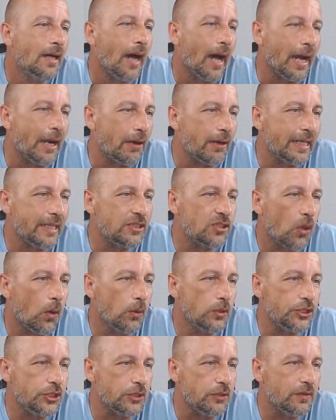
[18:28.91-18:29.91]
I already
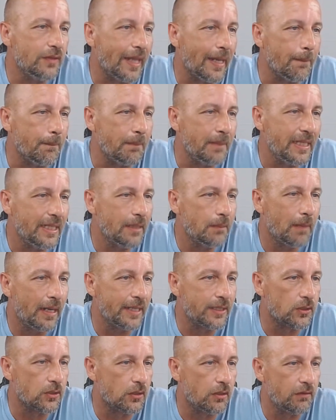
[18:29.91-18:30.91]
told you that me and
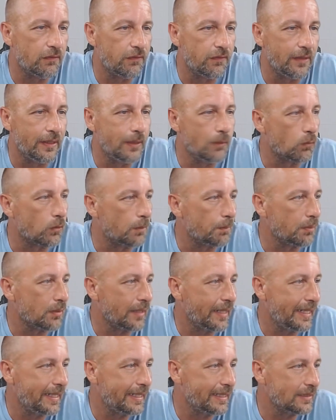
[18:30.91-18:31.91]
my girlfriend were
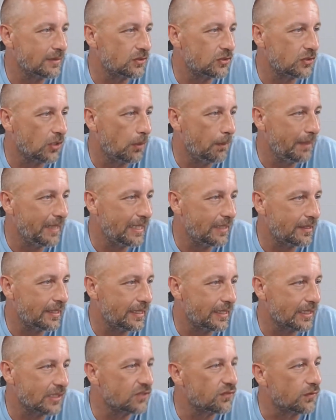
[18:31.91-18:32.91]
planning so many
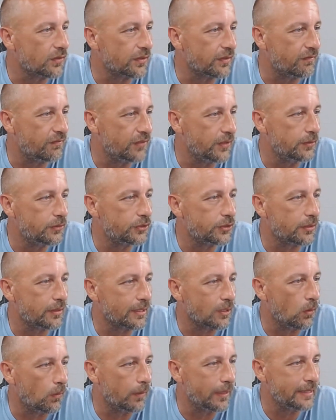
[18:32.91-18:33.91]
things for the future,
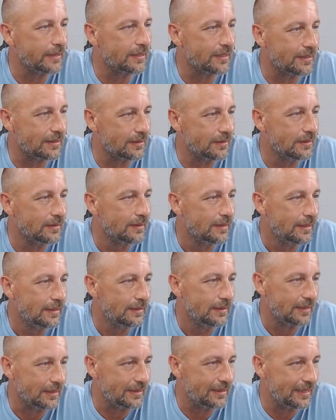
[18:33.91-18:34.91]
and going to
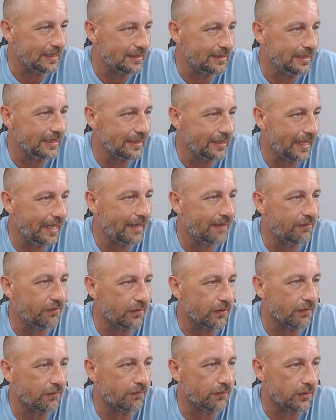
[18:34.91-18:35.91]
Disneyland
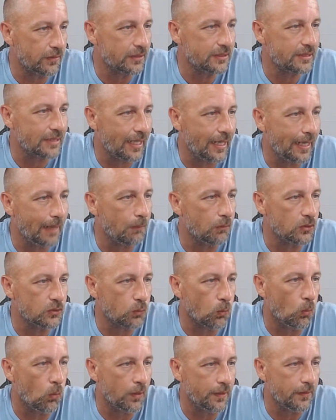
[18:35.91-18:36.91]
for the first time
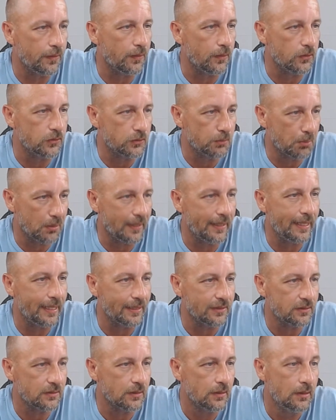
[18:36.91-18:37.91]
was one of those
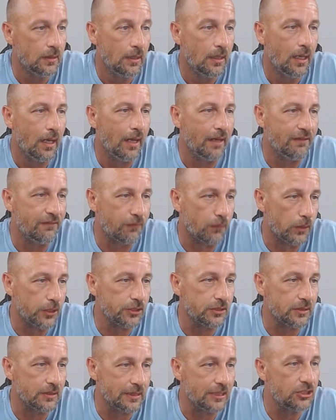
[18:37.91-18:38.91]
plans.
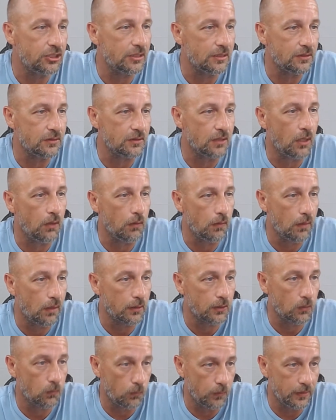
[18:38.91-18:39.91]
Unfortunately, she is no
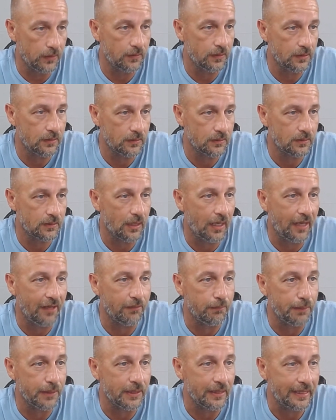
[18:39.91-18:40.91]
longer with us. I
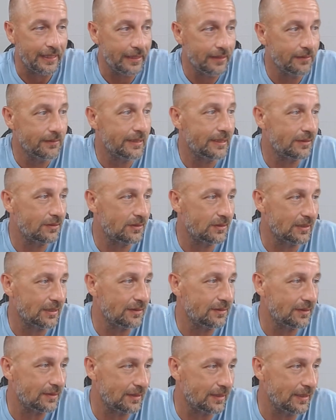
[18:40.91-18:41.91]
have been healing
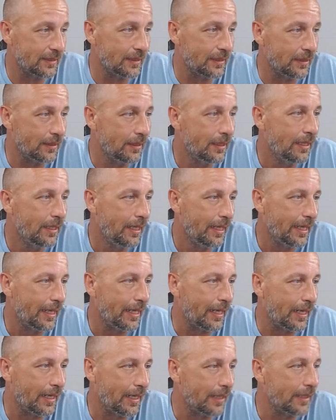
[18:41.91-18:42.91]
since then,
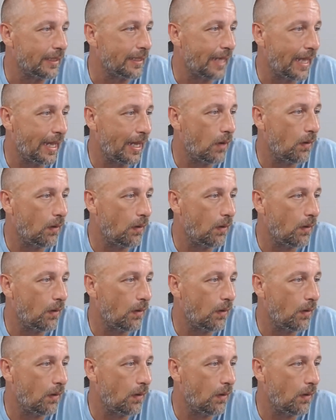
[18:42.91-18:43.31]
and